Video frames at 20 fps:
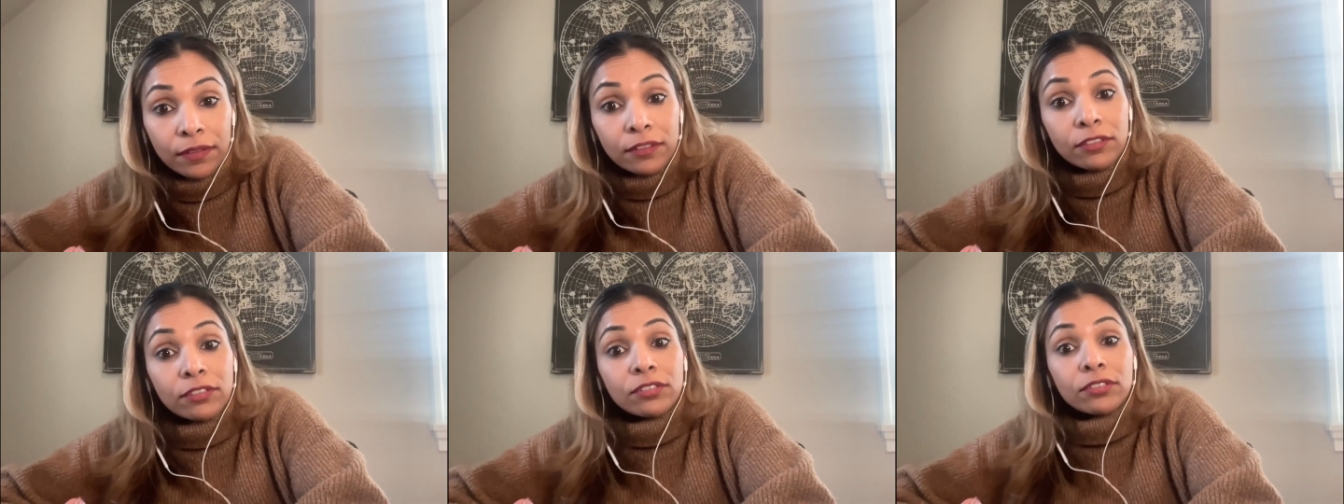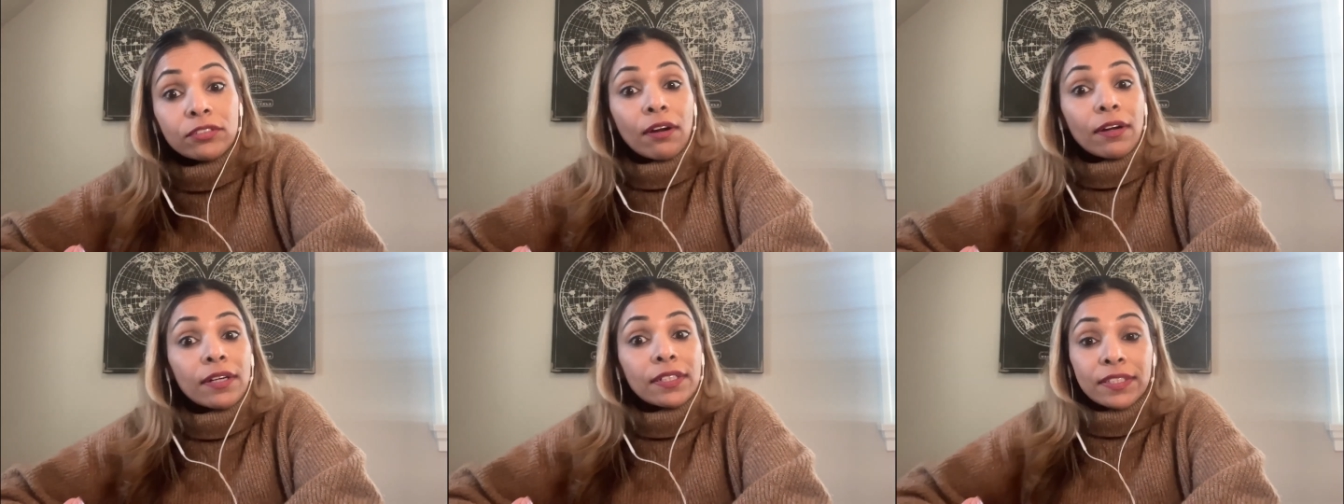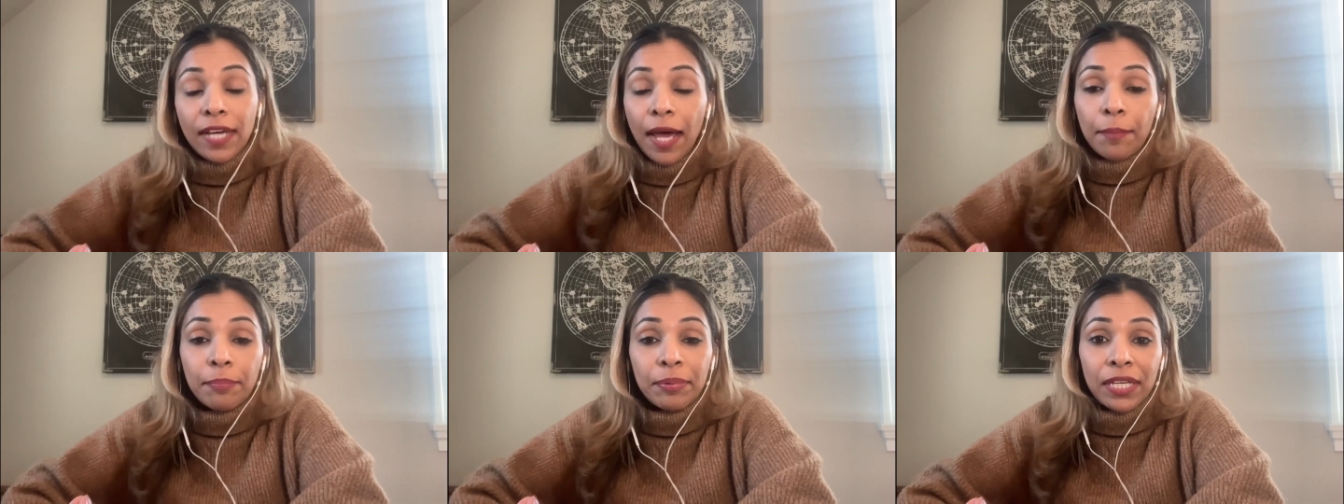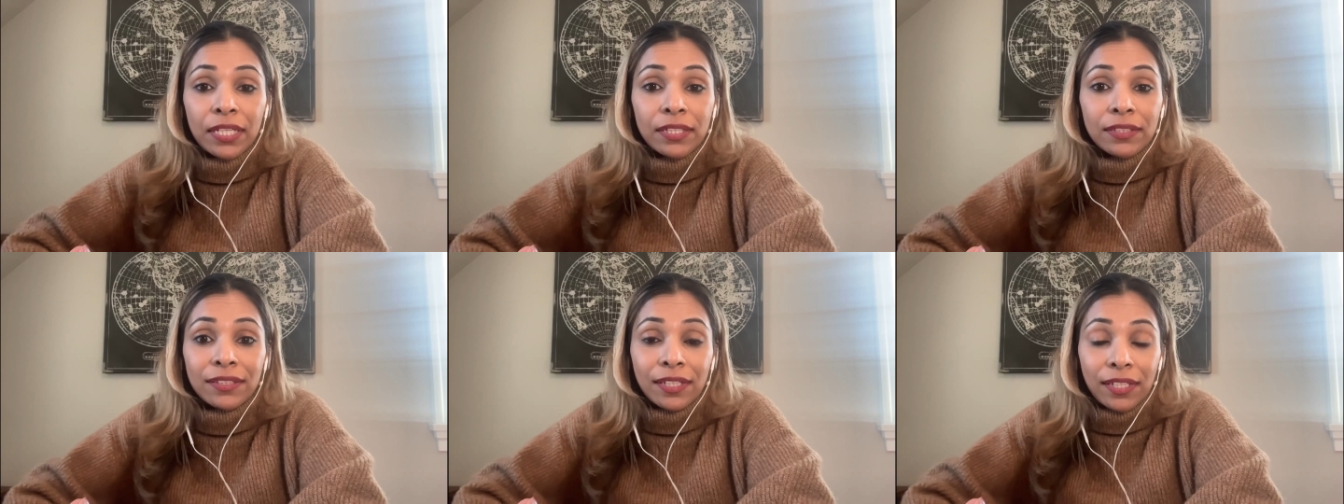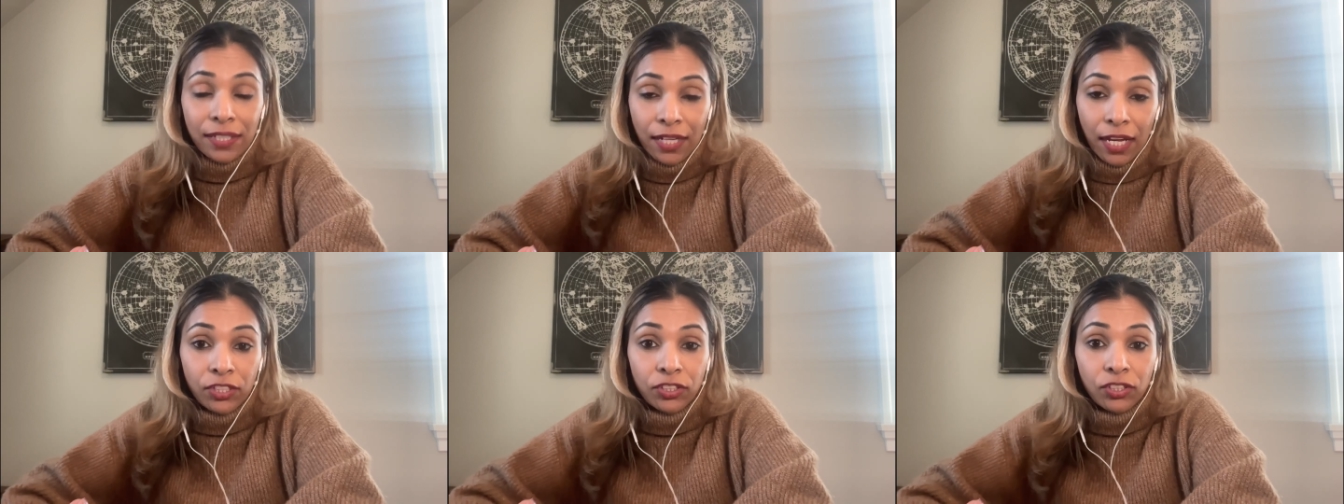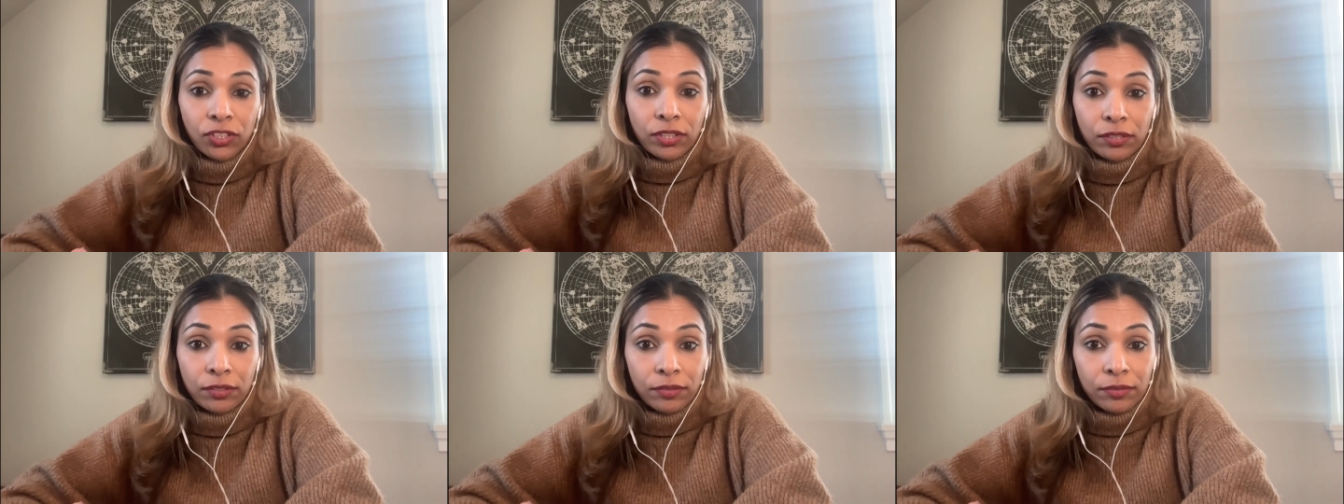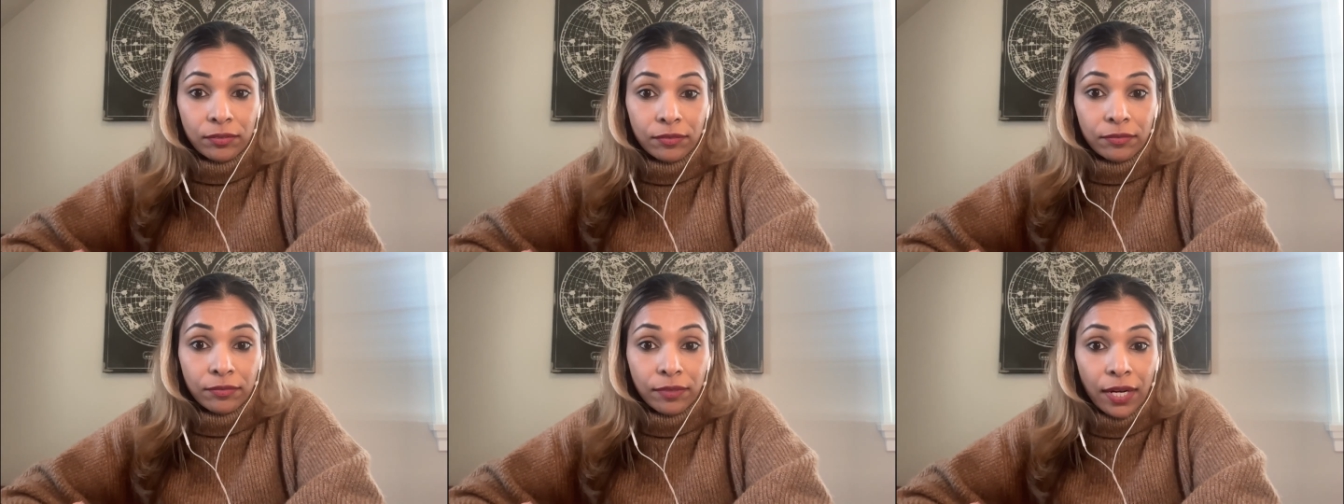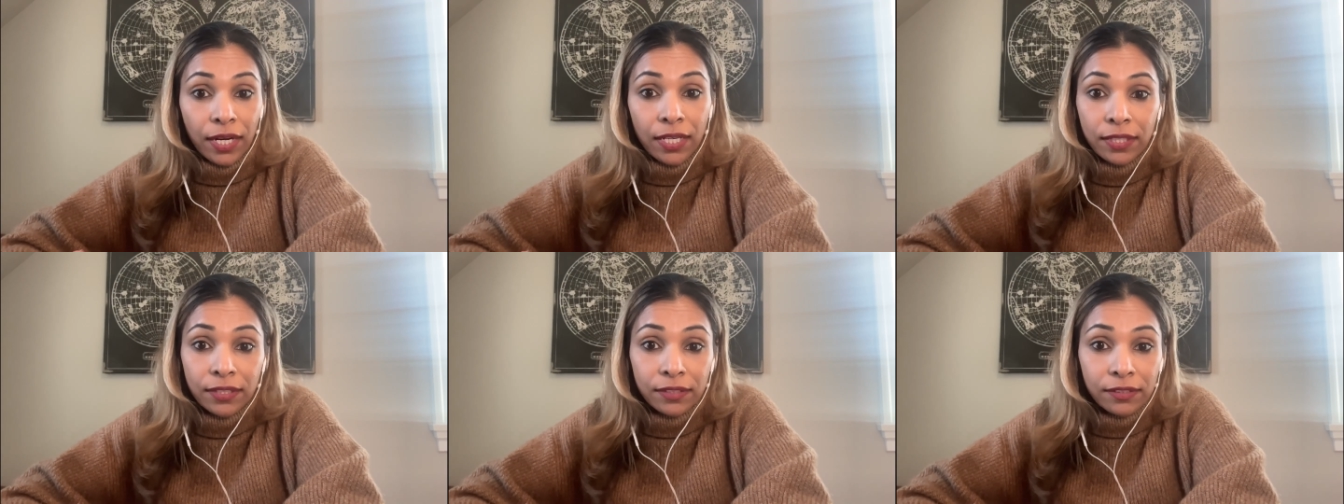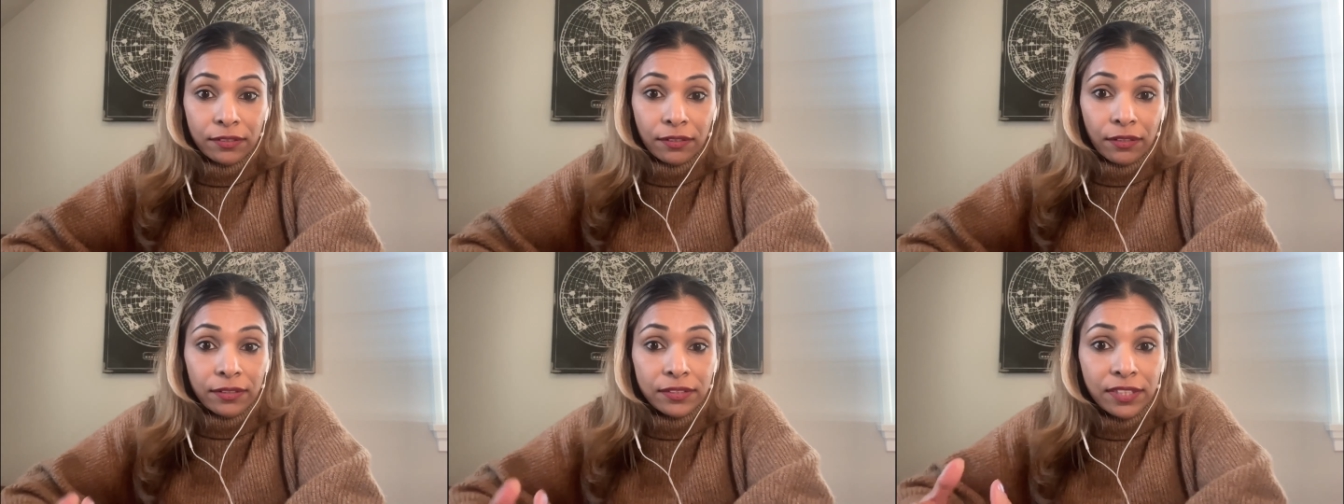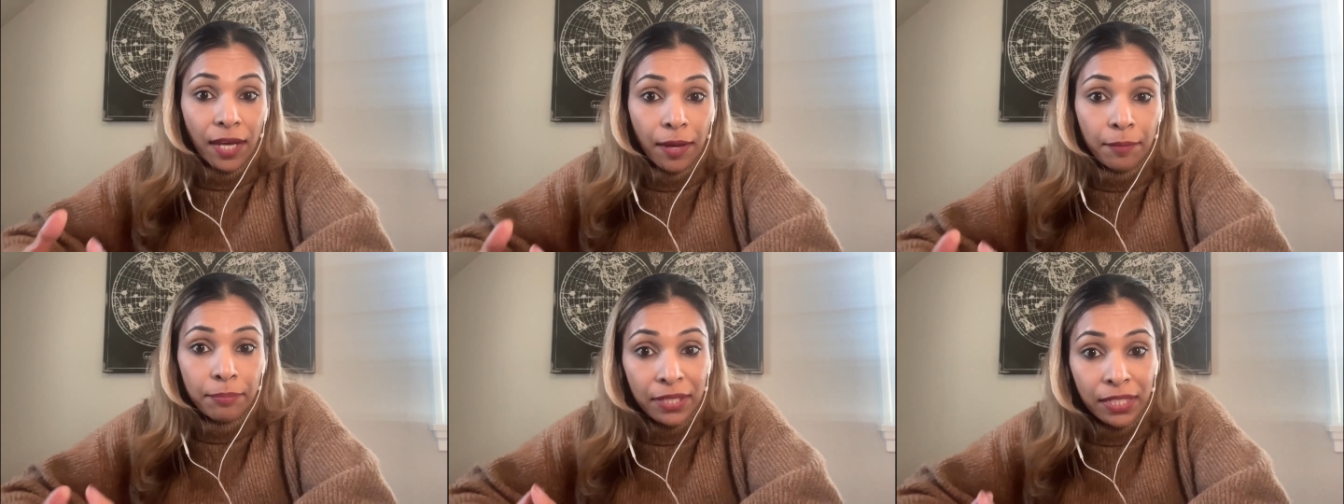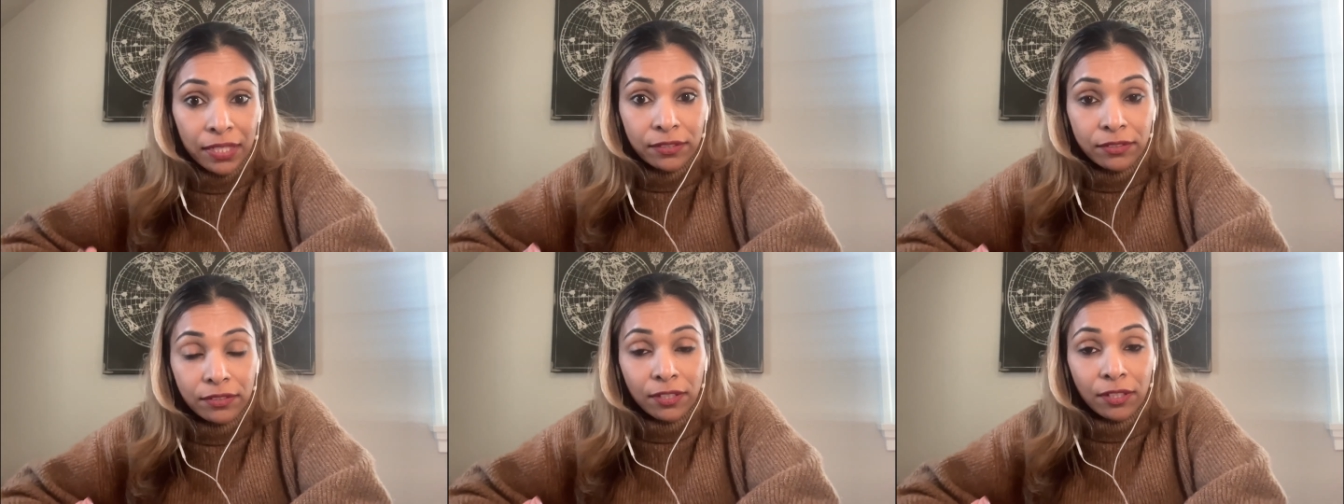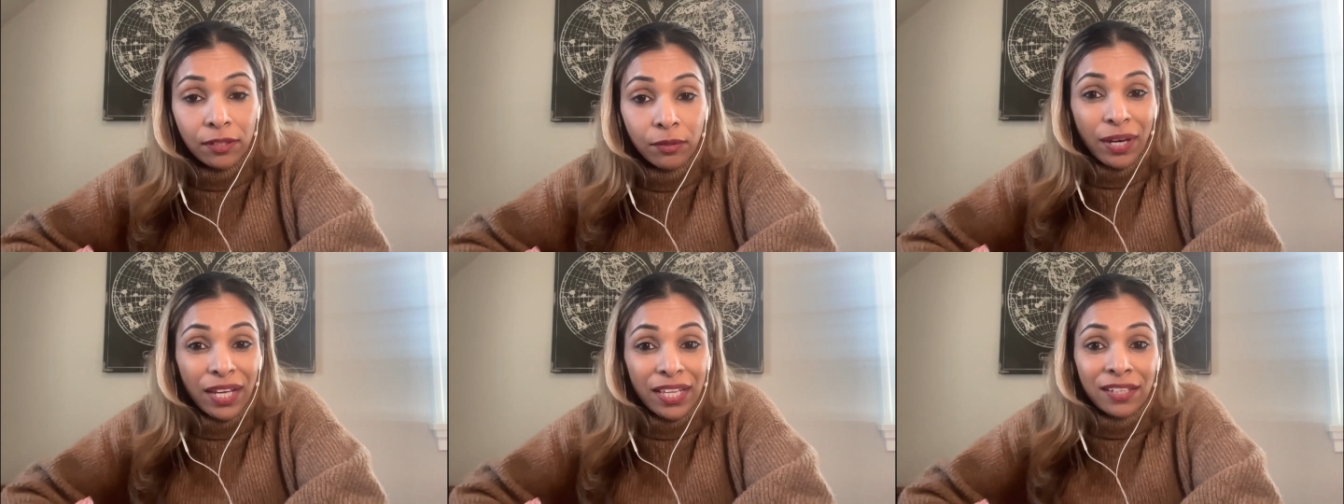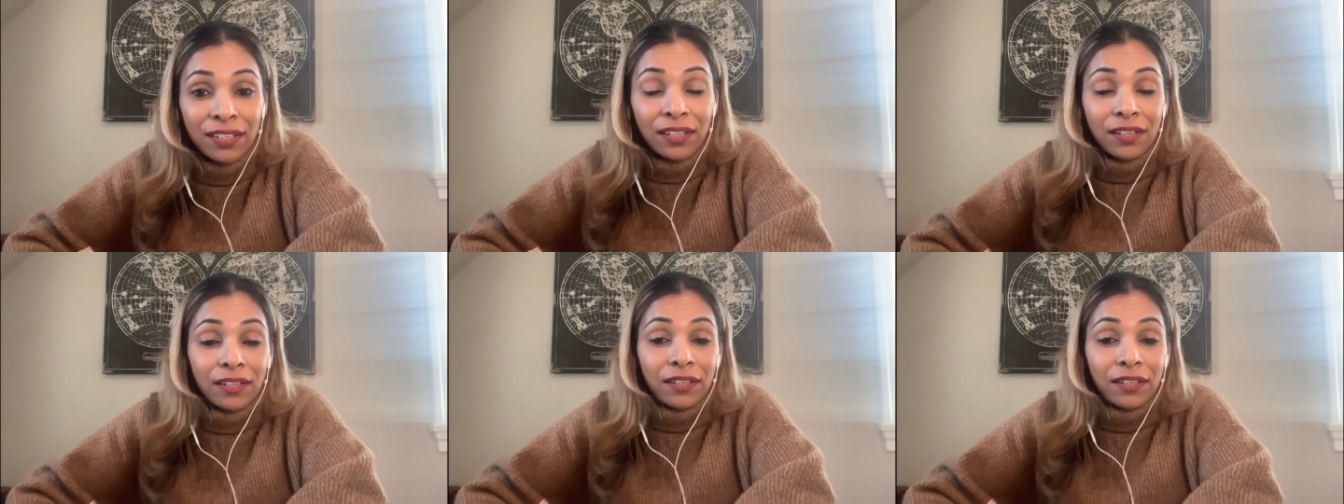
start tapping into connection, right? Start tapping into, you know what?